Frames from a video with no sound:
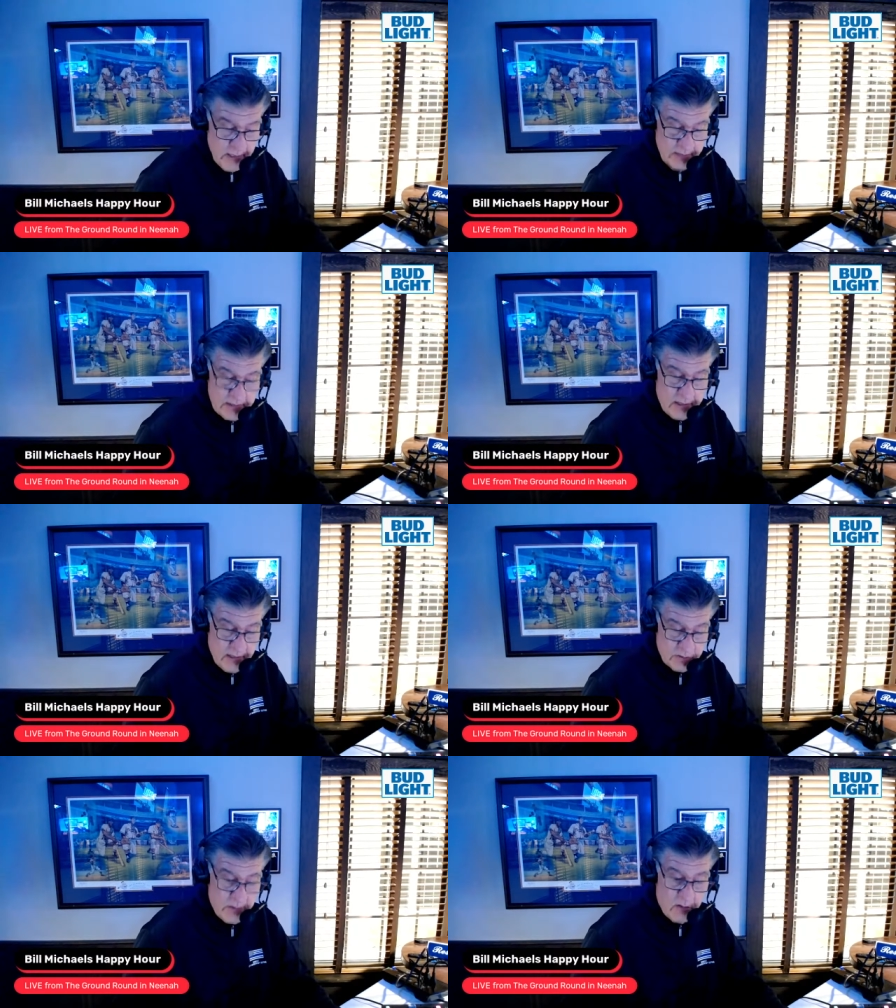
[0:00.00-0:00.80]
He said
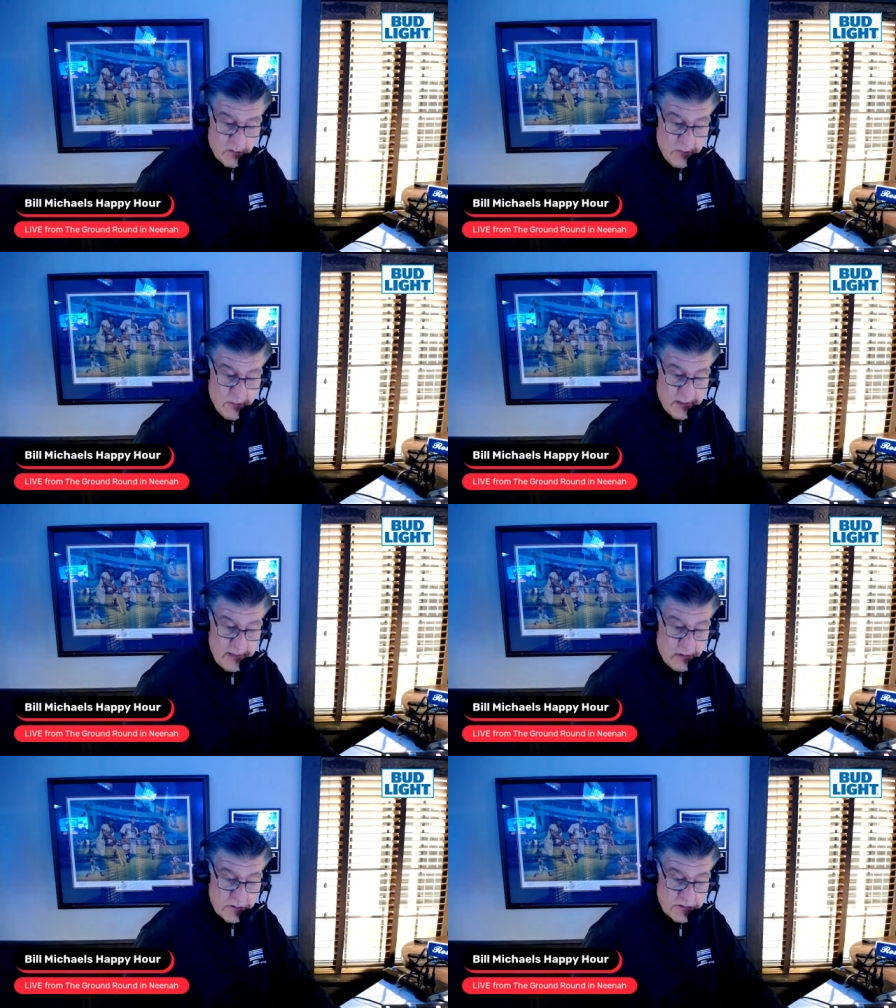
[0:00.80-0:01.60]
spent over $1 million
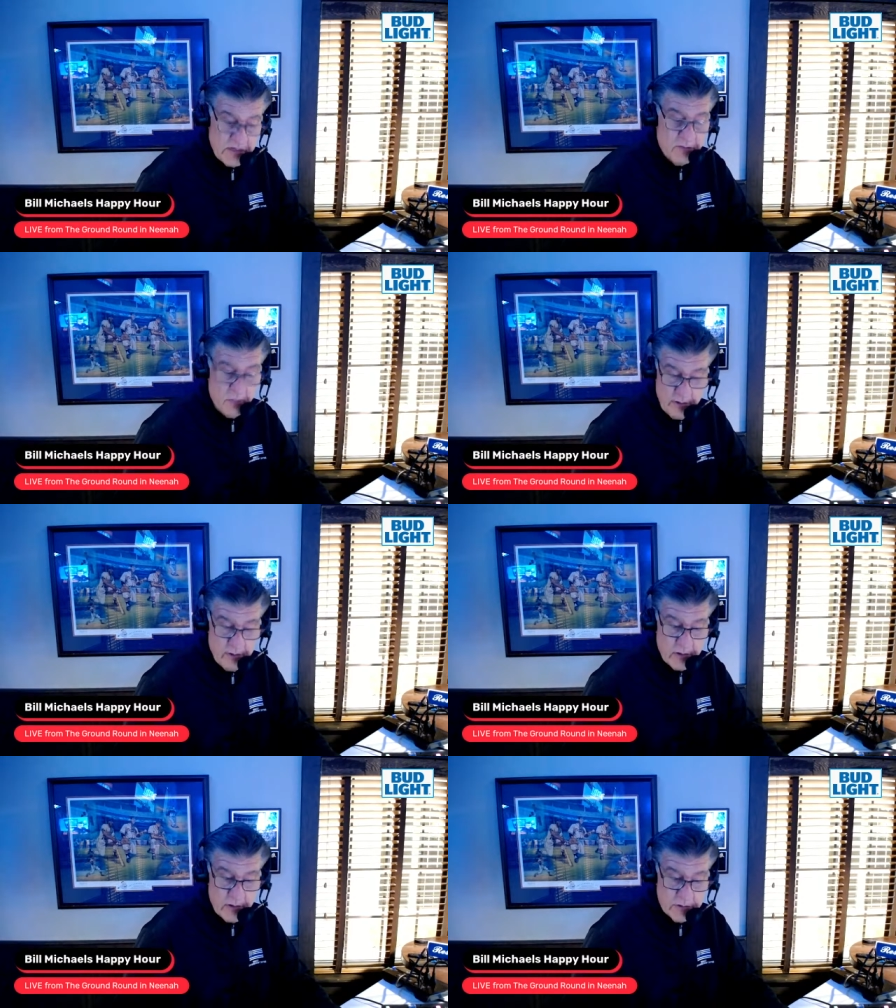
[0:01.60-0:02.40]
on safer
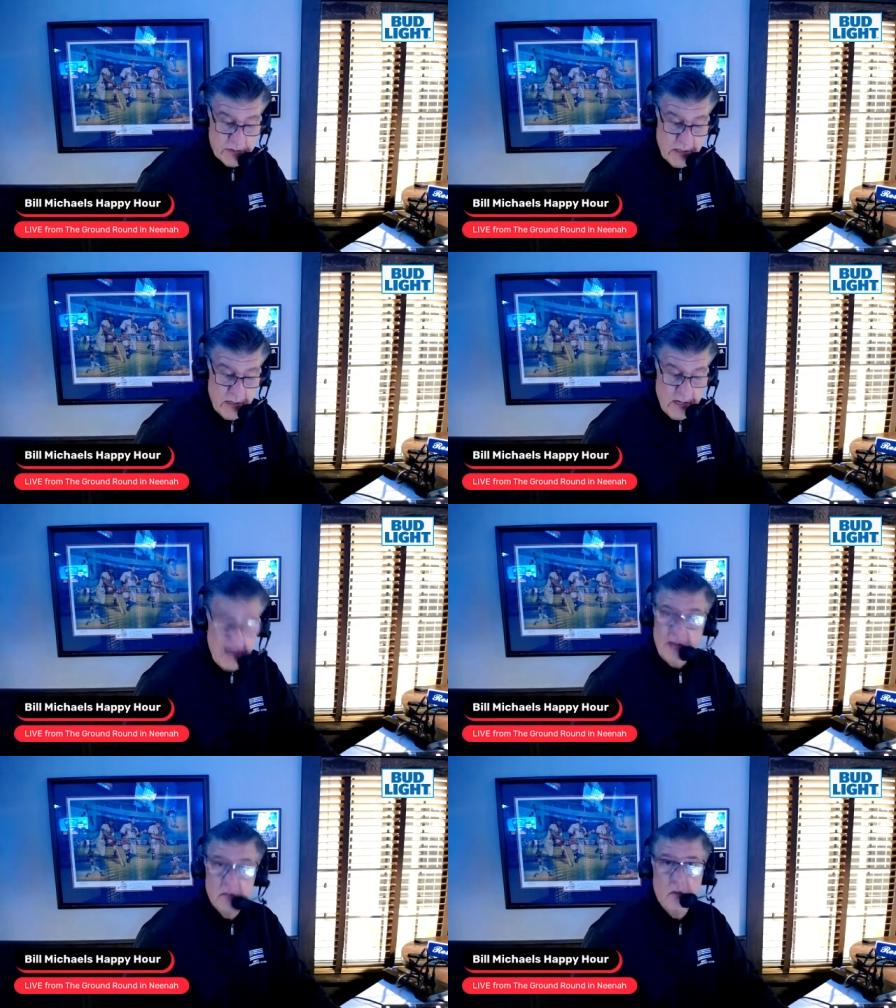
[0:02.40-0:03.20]
barriers
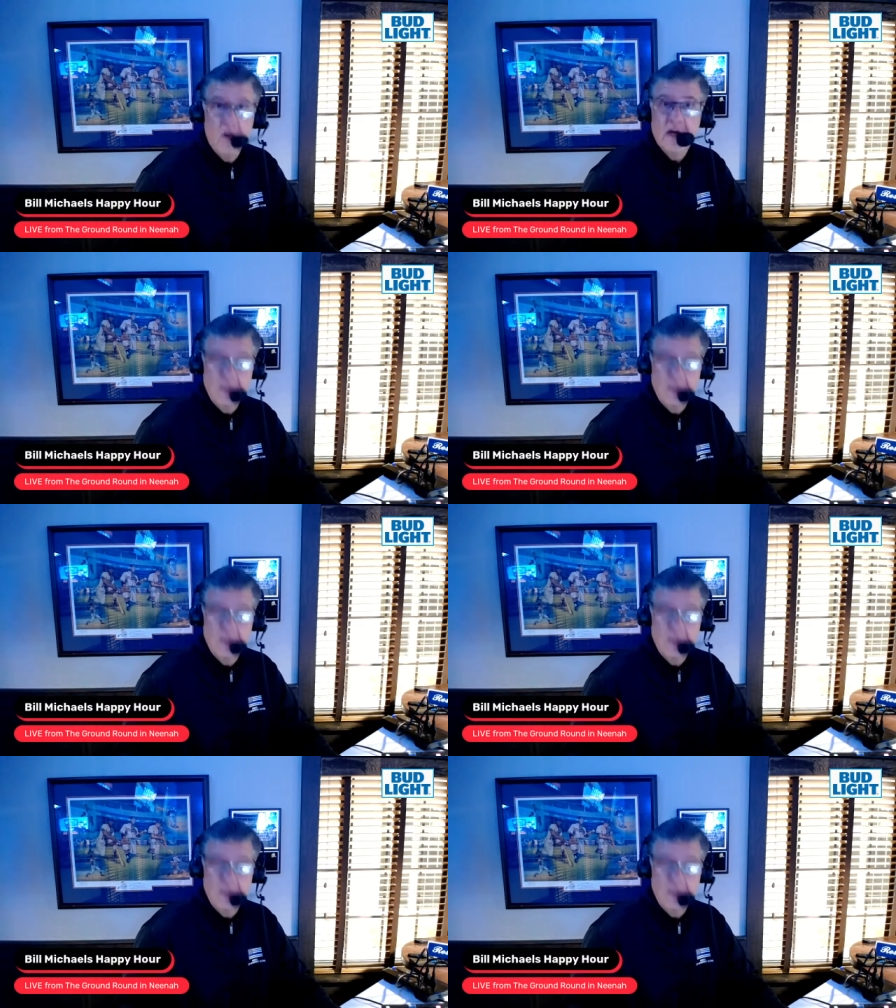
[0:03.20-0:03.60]
at the Milwaukee